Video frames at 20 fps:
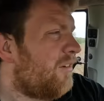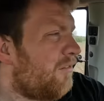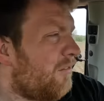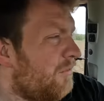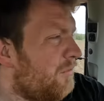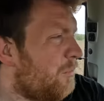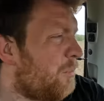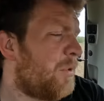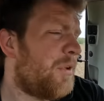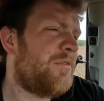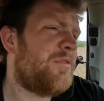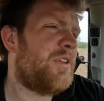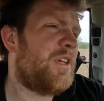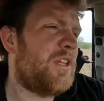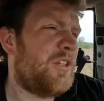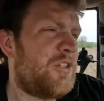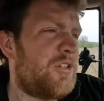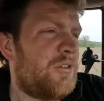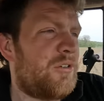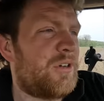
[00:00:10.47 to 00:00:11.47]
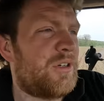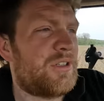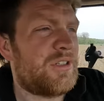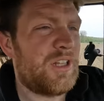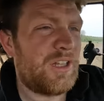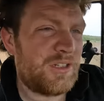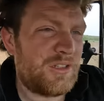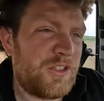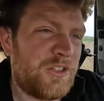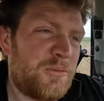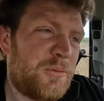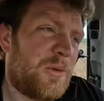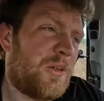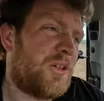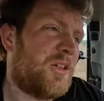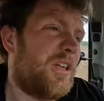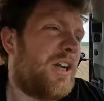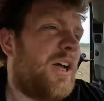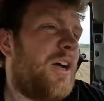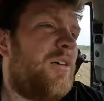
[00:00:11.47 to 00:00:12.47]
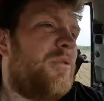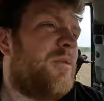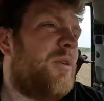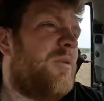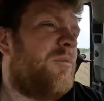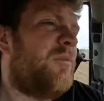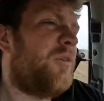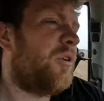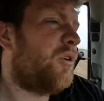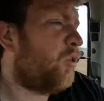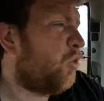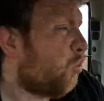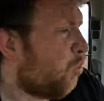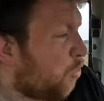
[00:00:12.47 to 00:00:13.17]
we have a bit of an issue or it's not just working how we were